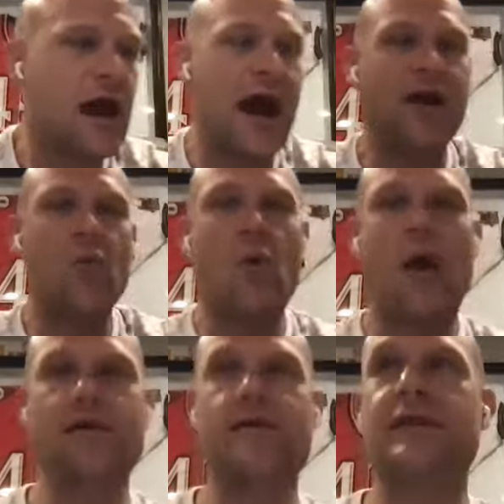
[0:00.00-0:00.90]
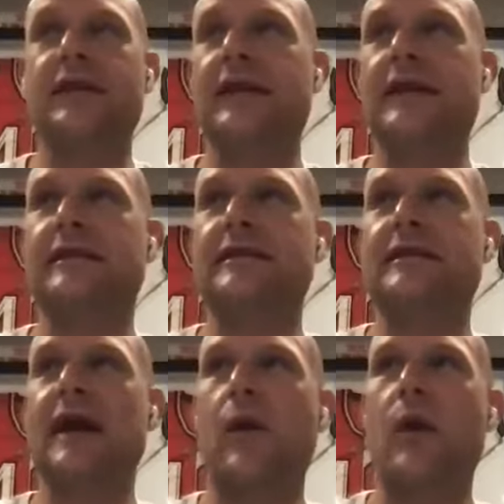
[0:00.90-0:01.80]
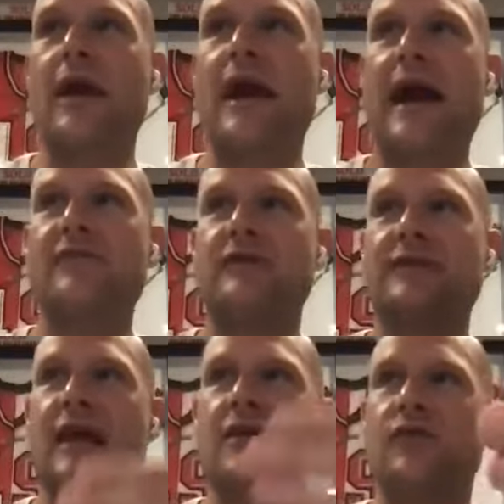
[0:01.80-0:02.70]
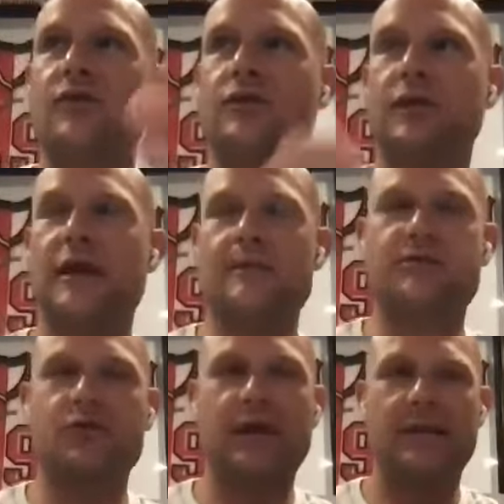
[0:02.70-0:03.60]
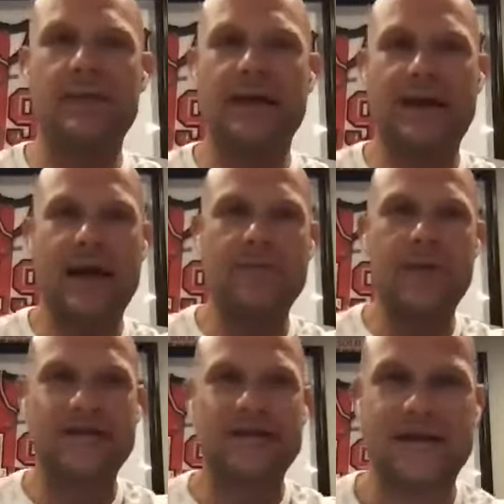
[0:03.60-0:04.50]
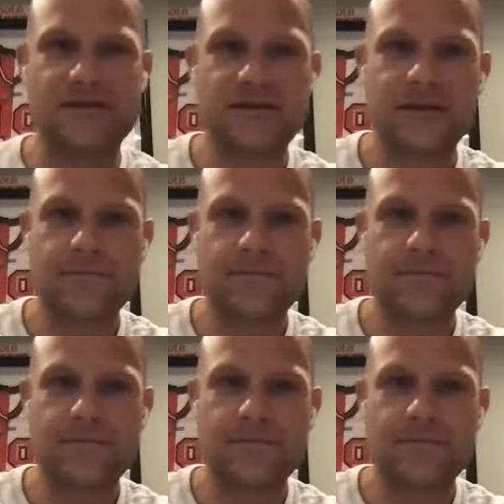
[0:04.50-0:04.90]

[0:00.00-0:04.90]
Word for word: I don't want the, I want to have a level in between me and my tenants,